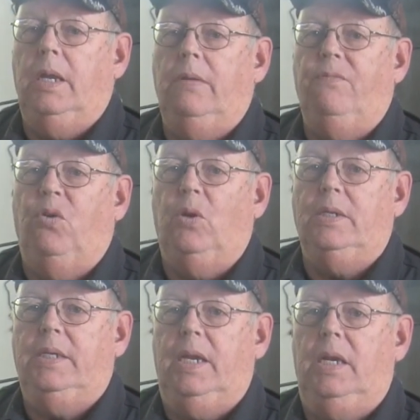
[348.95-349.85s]

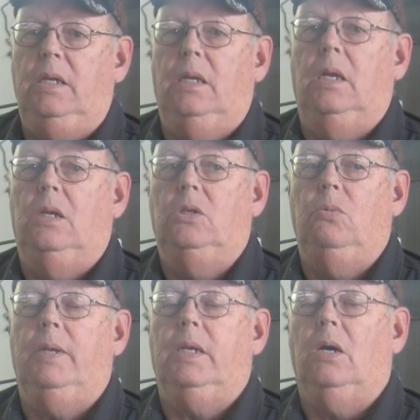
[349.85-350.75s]
N14 to
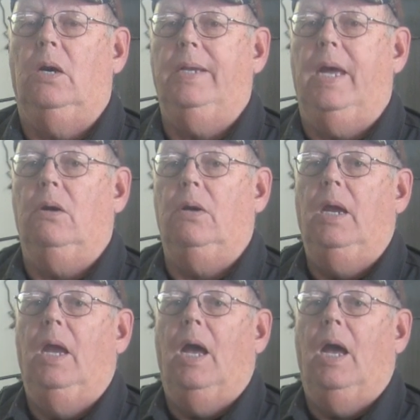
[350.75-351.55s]
what they call now